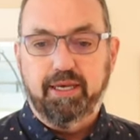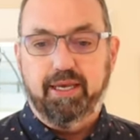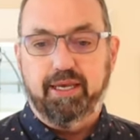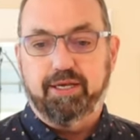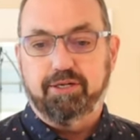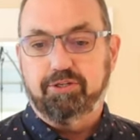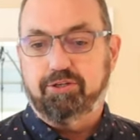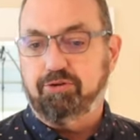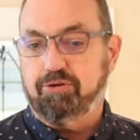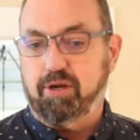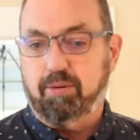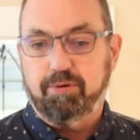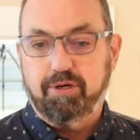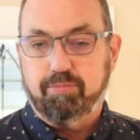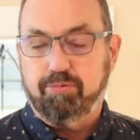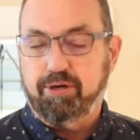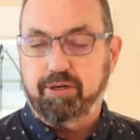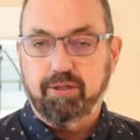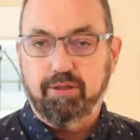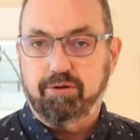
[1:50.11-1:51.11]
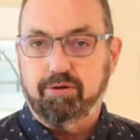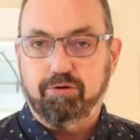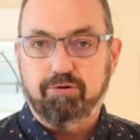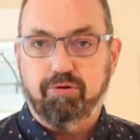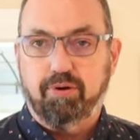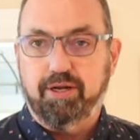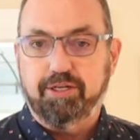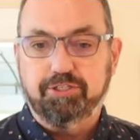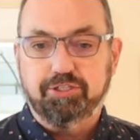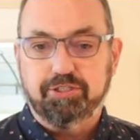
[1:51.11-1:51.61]
and cucumber to bring a little
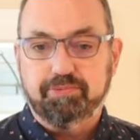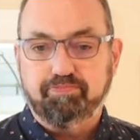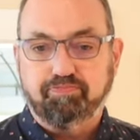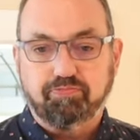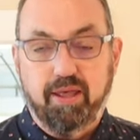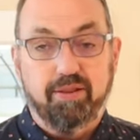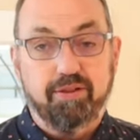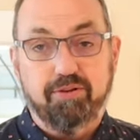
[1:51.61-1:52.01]
crunch,